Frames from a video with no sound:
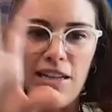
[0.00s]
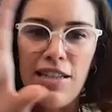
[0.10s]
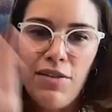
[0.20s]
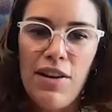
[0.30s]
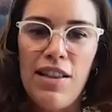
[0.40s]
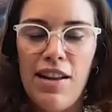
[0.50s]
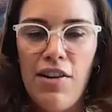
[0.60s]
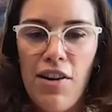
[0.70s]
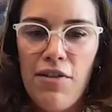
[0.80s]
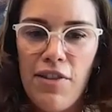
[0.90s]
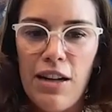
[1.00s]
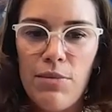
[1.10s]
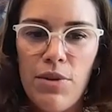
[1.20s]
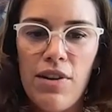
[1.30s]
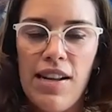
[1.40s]
pieces of it that are
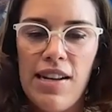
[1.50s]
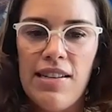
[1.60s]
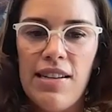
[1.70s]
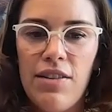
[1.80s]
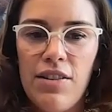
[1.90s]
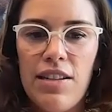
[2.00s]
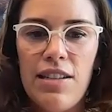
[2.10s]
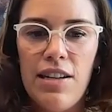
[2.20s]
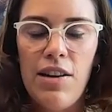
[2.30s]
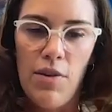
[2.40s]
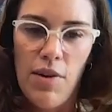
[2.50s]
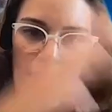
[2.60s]
available and he'll continue.